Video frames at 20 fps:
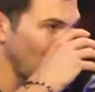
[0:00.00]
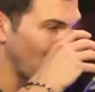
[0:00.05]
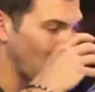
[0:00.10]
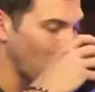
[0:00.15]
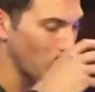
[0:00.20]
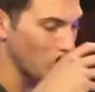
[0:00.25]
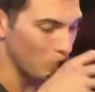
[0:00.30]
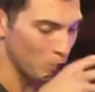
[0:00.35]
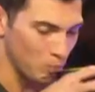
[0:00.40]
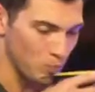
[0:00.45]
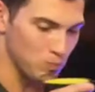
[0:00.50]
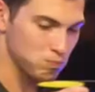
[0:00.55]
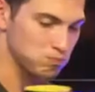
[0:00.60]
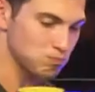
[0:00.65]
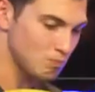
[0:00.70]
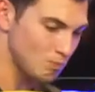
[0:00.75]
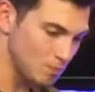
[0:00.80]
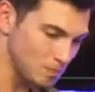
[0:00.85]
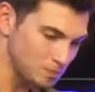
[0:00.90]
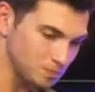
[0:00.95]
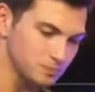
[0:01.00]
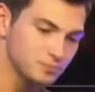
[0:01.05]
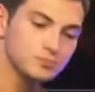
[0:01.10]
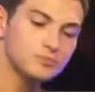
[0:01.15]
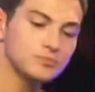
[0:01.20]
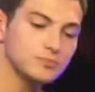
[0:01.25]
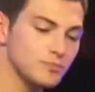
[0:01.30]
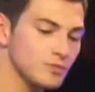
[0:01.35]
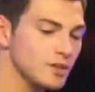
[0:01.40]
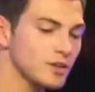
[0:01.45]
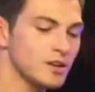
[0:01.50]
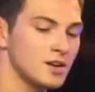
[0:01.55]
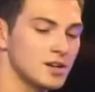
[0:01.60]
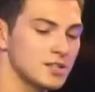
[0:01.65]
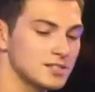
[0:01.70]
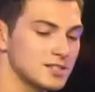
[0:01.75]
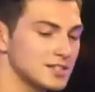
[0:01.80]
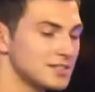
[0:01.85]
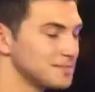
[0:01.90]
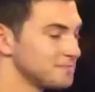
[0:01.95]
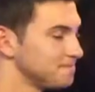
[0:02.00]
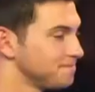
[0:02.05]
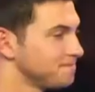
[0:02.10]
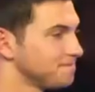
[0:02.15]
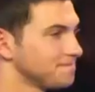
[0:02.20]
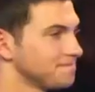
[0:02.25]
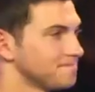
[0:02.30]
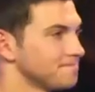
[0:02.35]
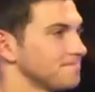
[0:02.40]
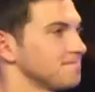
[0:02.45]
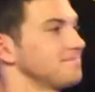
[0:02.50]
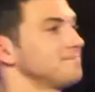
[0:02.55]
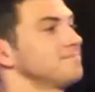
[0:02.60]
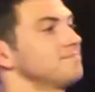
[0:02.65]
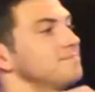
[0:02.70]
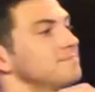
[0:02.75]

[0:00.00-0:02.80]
hanging out mm. with Drew Carey, doing whatever. Now